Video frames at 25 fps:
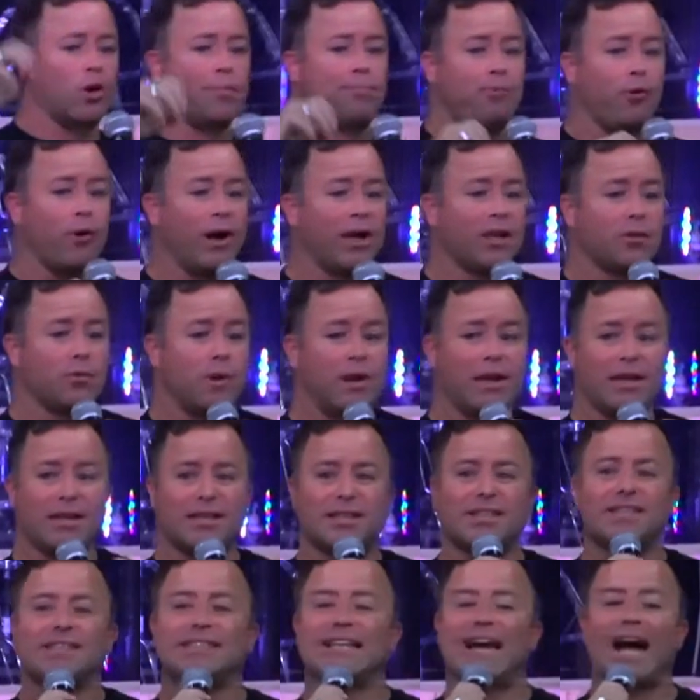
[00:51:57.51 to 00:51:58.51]
a point where
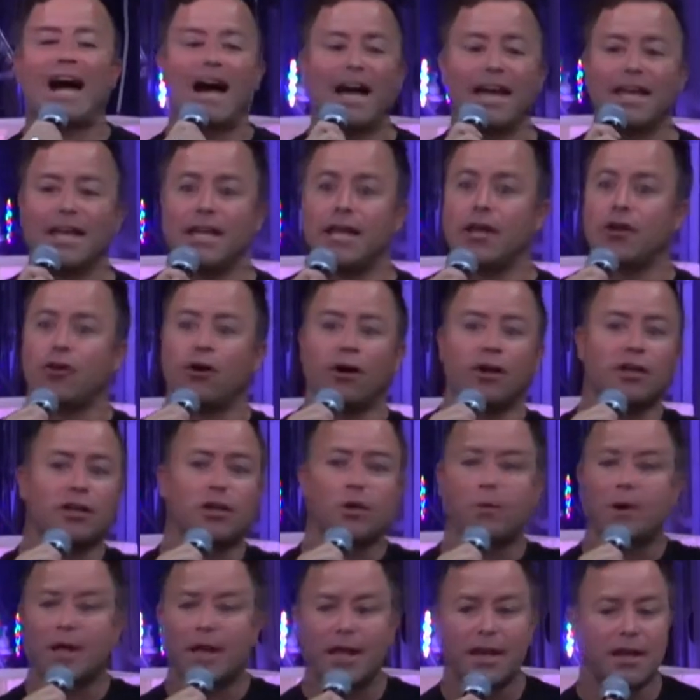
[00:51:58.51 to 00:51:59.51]
he's tired. He can't
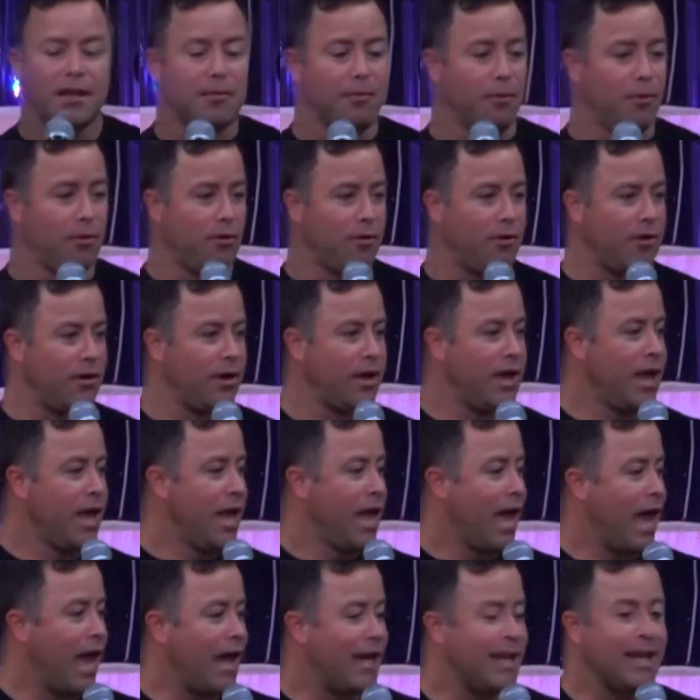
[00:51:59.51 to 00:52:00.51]
do it anymore.
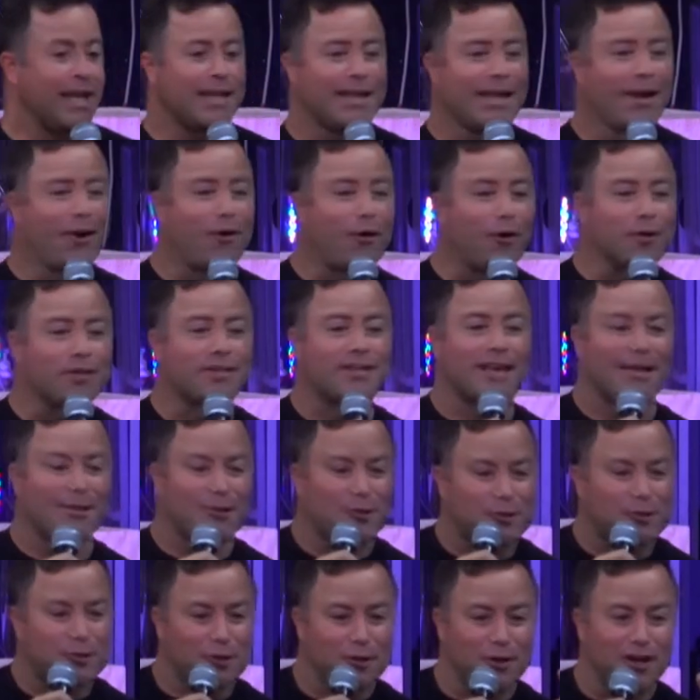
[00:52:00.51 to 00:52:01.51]
And here the Lord
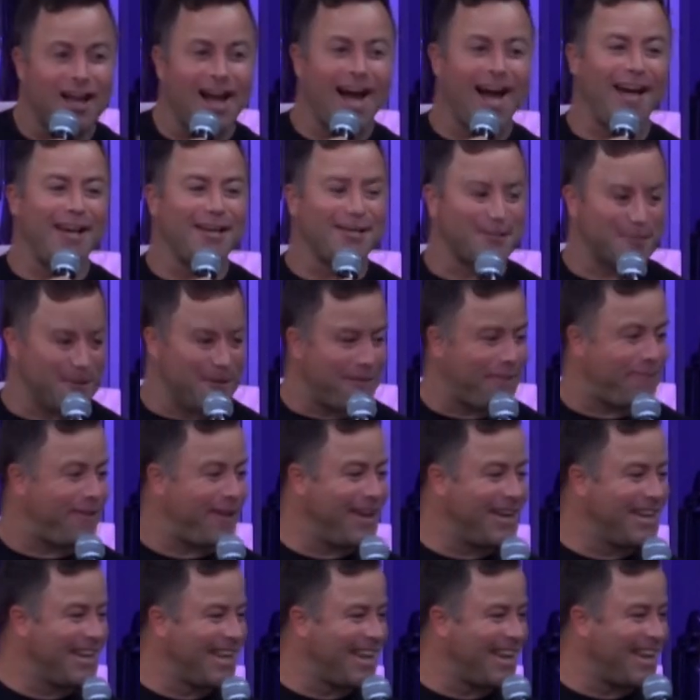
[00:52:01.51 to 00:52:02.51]
sends 2 guys who
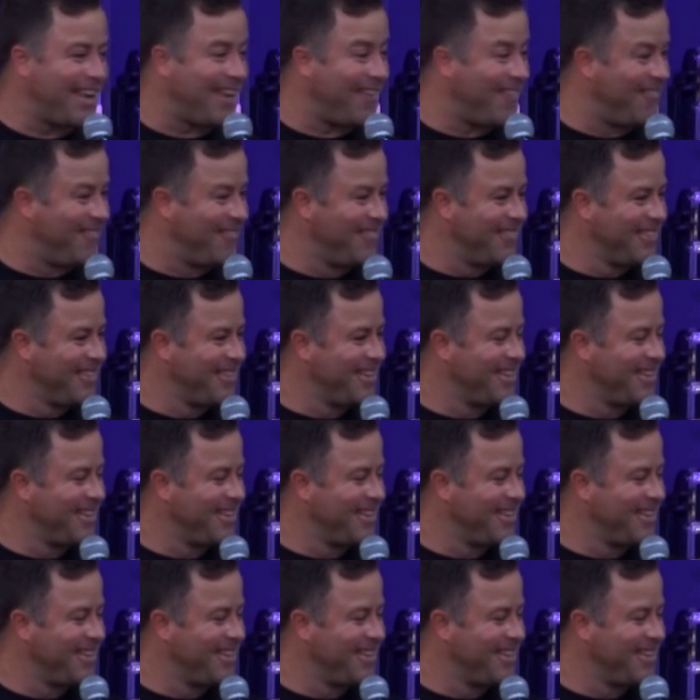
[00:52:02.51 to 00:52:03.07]
offended him.